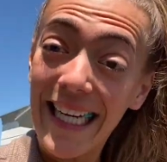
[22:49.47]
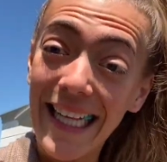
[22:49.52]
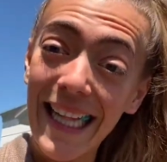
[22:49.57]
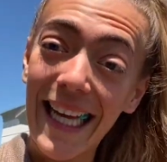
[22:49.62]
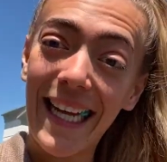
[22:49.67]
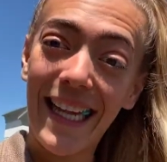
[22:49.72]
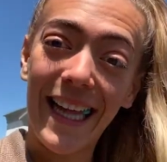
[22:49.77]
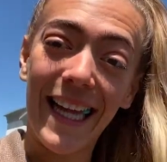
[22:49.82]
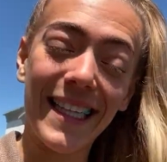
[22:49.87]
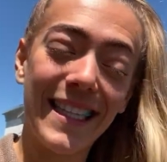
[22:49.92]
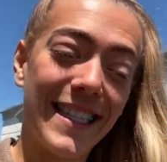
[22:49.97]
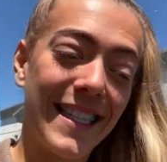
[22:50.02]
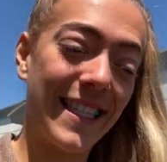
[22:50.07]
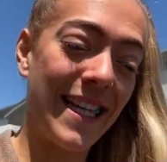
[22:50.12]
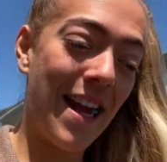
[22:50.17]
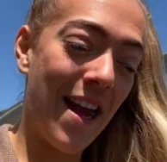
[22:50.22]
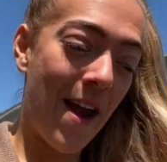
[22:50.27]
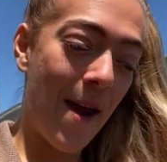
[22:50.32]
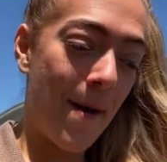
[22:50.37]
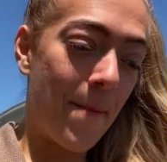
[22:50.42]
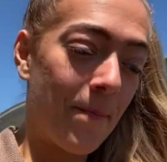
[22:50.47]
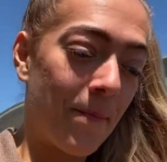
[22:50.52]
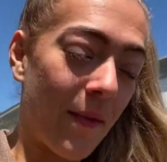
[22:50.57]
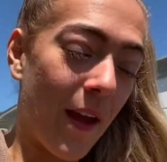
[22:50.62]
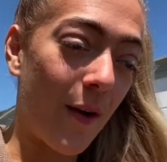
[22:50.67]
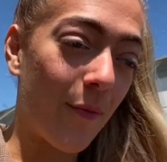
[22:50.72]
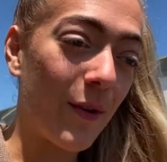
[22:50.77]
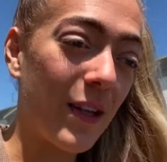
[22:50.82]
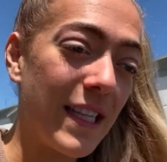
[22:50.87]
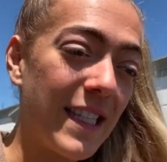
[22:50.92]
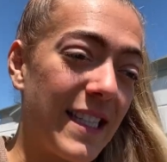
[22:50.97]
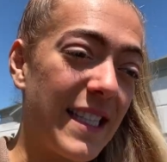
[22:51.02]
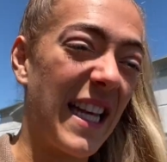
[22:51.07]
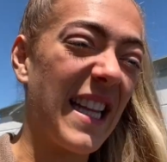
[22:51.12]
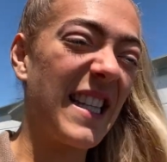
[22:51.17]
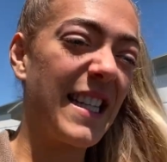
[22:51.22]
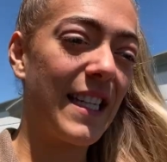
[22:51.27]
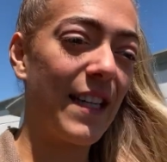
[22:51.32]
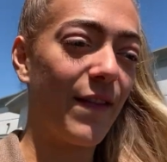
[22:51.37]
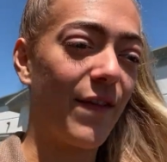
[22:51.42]
Like that's a really
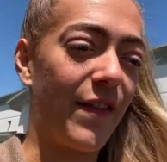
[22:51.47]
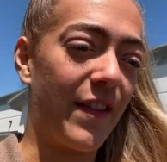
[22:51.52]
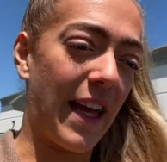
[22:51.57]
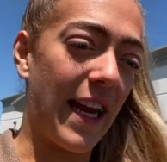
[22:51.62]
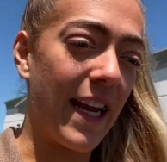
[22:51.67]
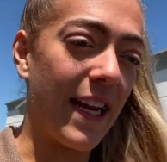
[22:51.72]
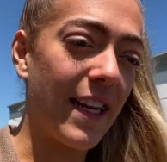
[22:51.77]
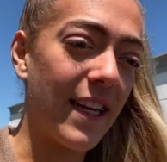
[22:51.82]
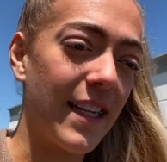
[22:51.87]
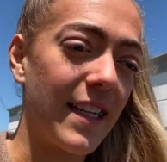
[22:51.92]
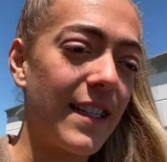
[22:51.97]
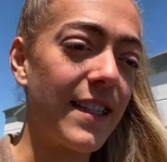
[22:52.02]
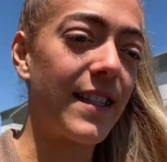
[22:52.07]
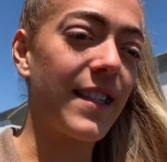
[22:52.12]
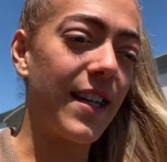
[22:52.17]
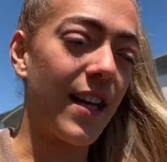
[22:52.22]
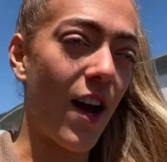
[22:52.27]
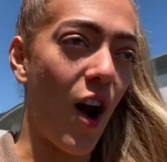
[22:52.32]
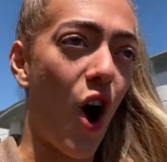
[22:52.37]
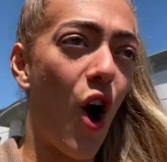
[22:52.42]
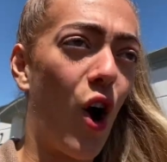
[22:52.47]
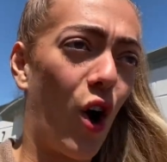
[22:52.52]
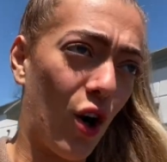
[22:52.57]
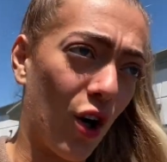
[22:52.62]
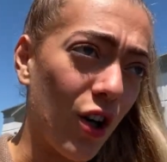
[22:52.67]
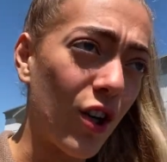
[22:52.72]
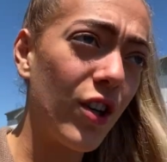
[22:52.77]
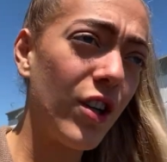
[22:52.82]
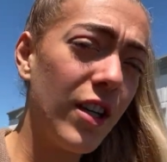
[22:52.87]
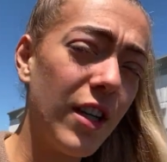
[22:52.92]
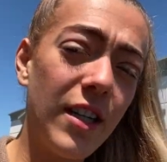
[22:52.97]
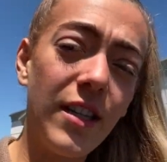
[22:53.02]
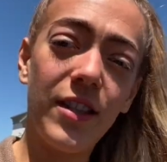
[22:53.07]
sensitive thing and it's hard.